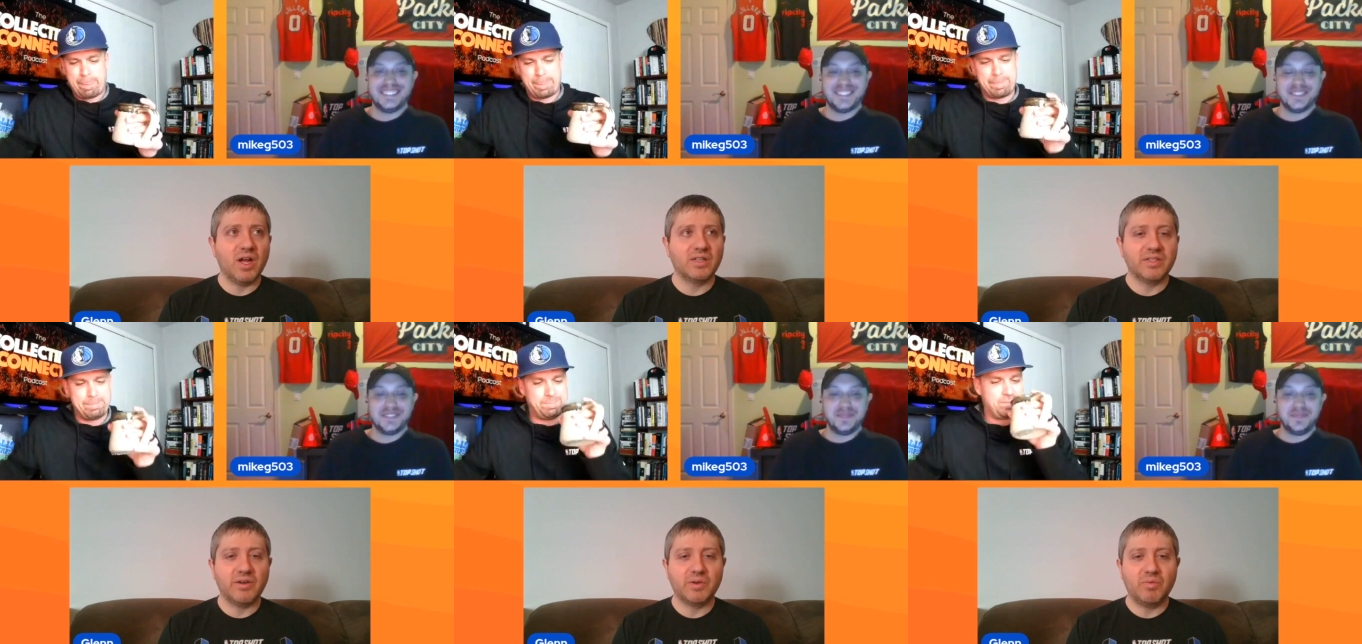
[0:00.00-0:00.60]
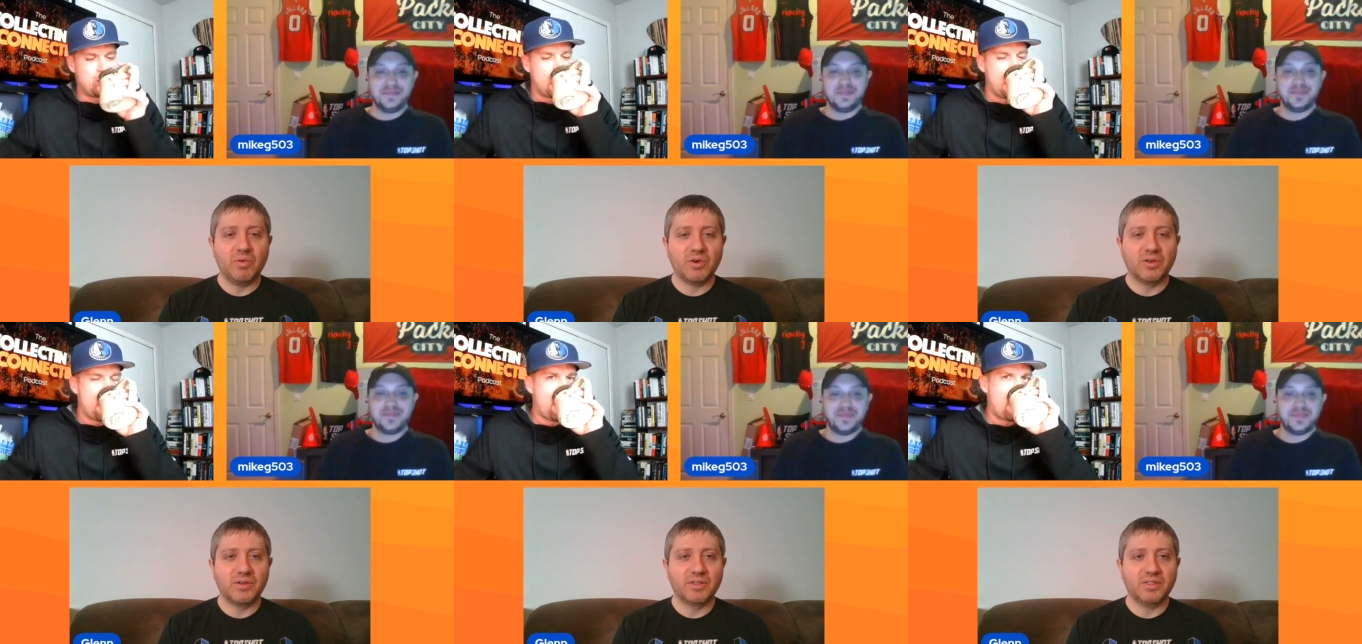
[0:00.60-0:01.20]
Speaker 1: uh, Terry
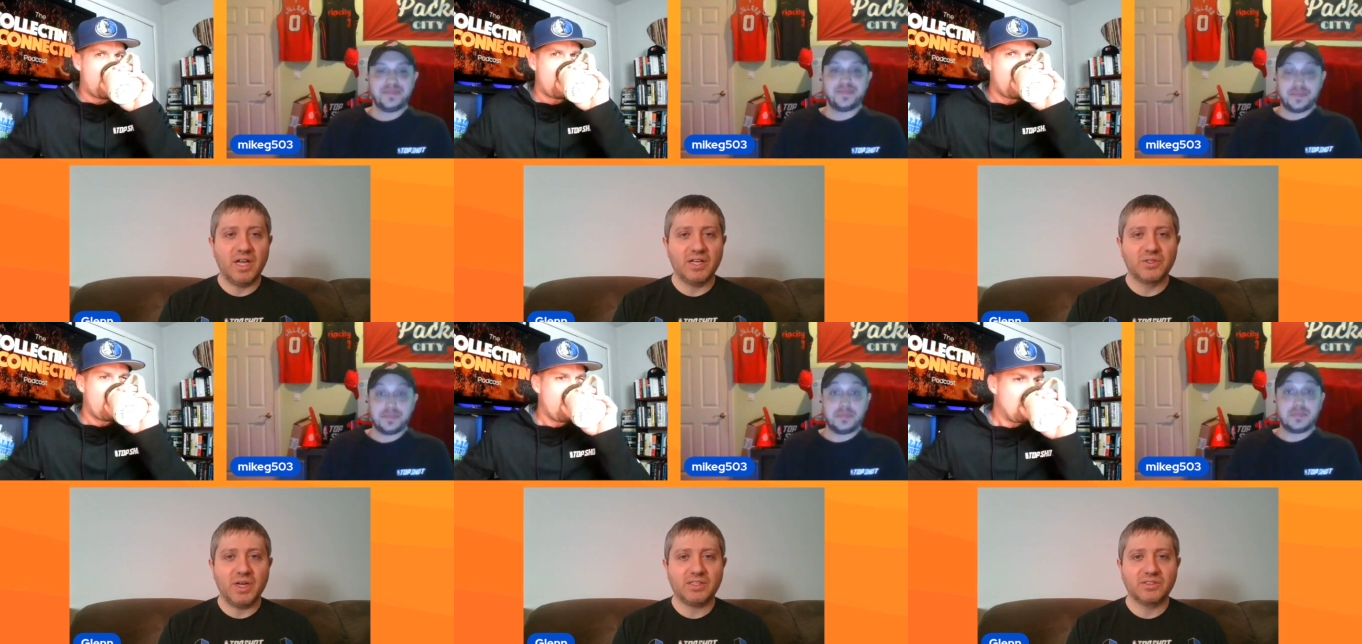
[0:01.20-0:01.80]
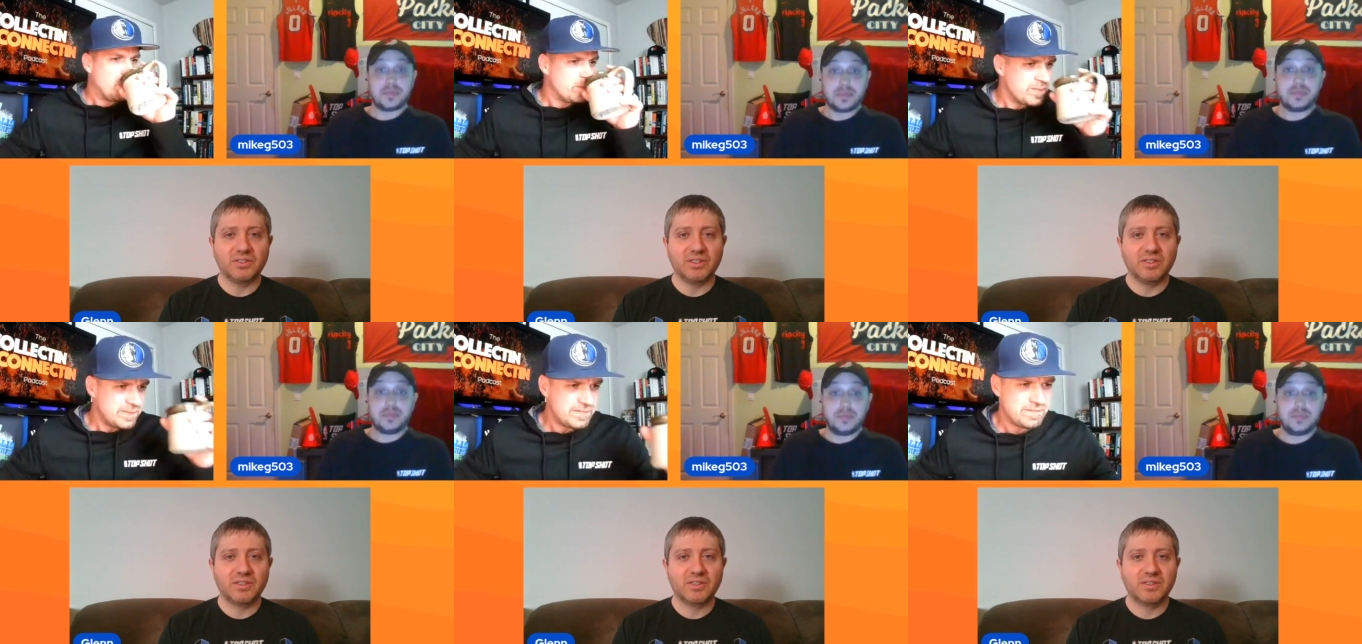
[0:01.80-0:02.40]
Porter and Clyde
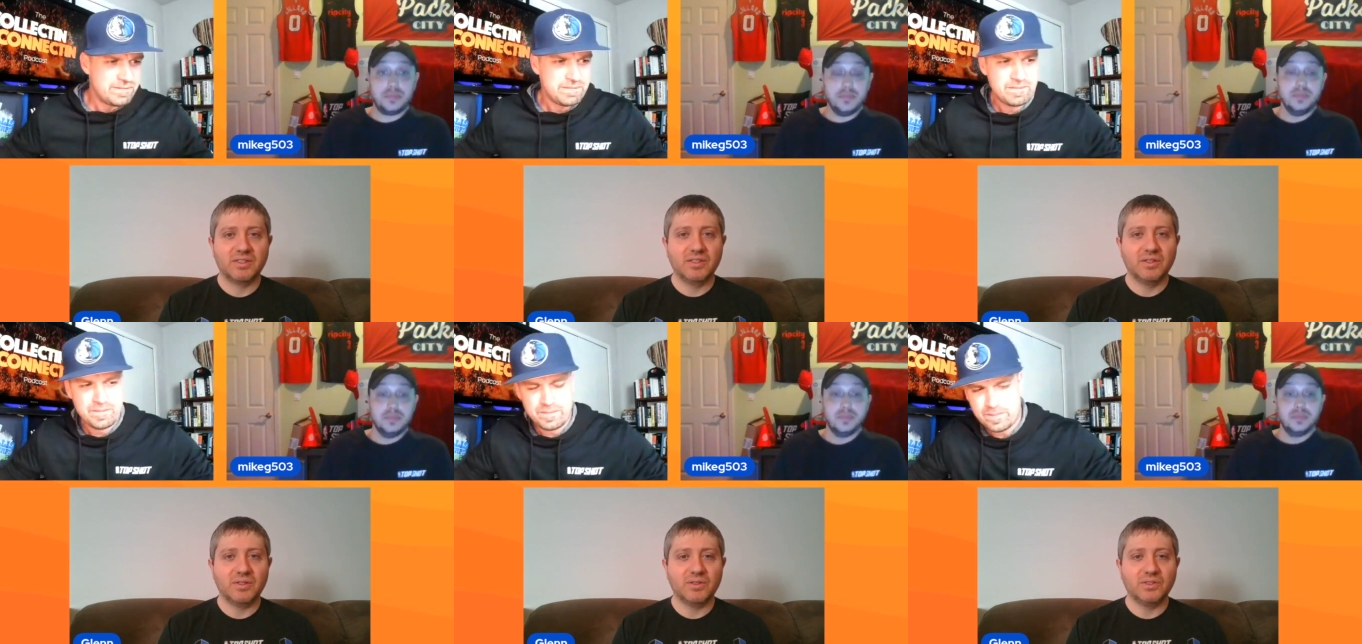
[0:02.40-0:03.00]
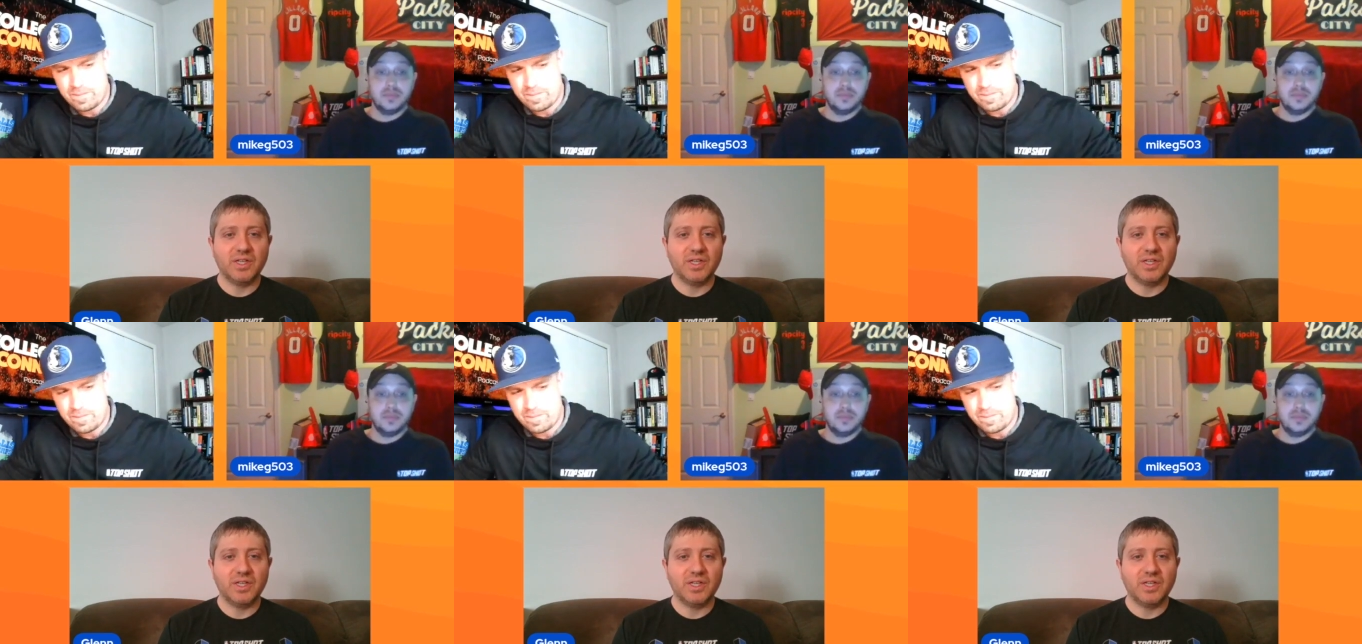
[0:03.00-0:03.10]
Drexler in the early